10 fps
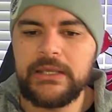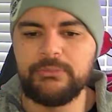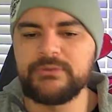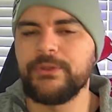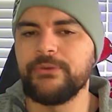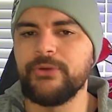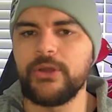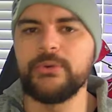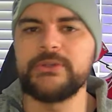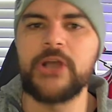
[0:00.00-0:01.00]
it was whether or
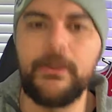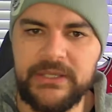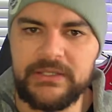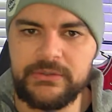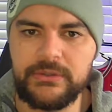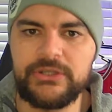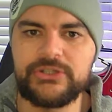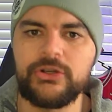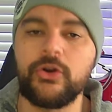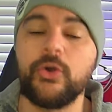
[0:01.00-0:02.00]
not he was hopping into his
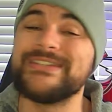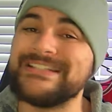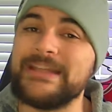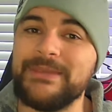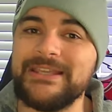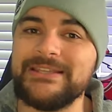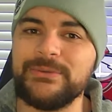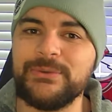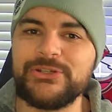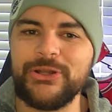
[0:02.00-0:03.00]
shot or stepping
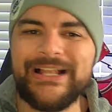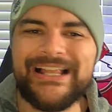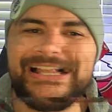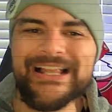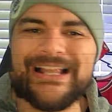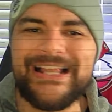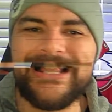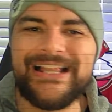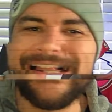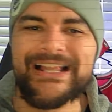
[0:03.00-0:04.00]
into his shot.
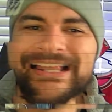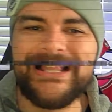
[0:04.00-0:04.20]
Sorry